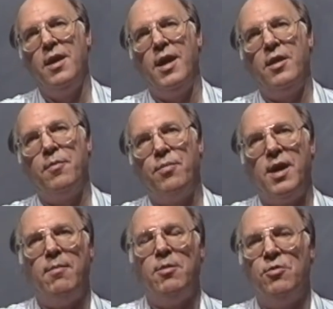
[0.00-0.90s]
And the
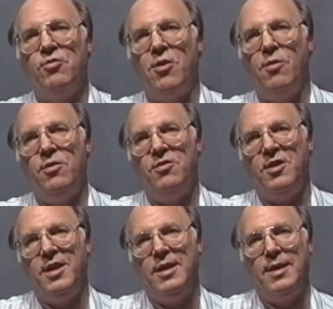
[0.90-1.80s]
problem was always
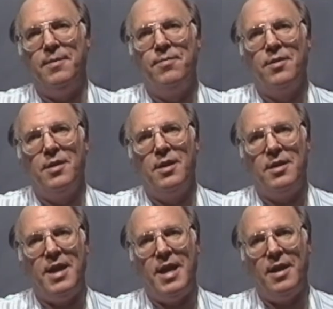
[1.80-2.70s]
a
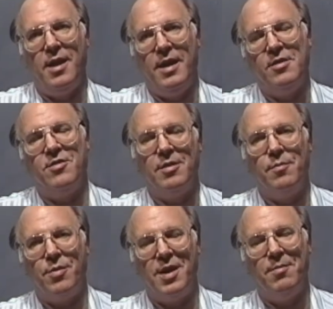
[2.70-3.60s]
tantalizing
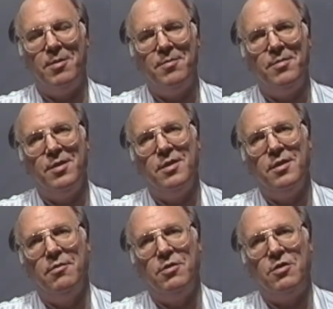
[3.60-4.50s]
problem,
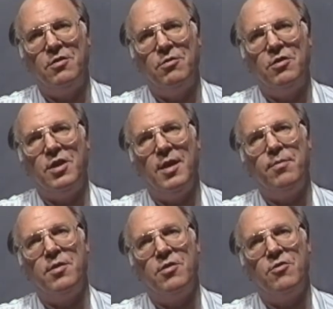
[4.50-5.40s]
which
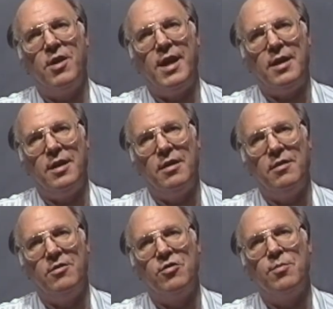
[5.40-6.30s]
kept attracting
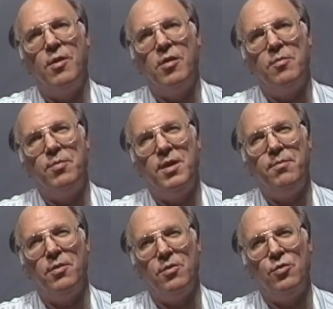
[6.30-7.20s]
the smart
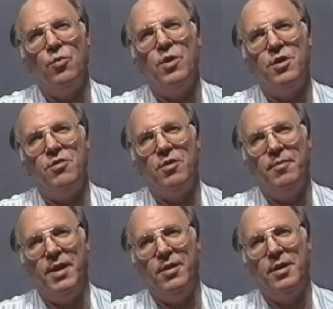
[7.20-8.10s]
people to wonder
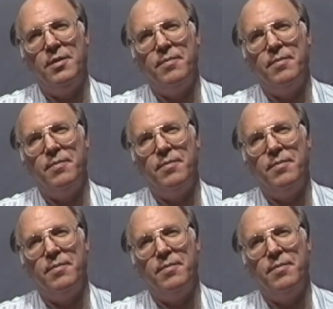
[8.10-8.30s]
about it.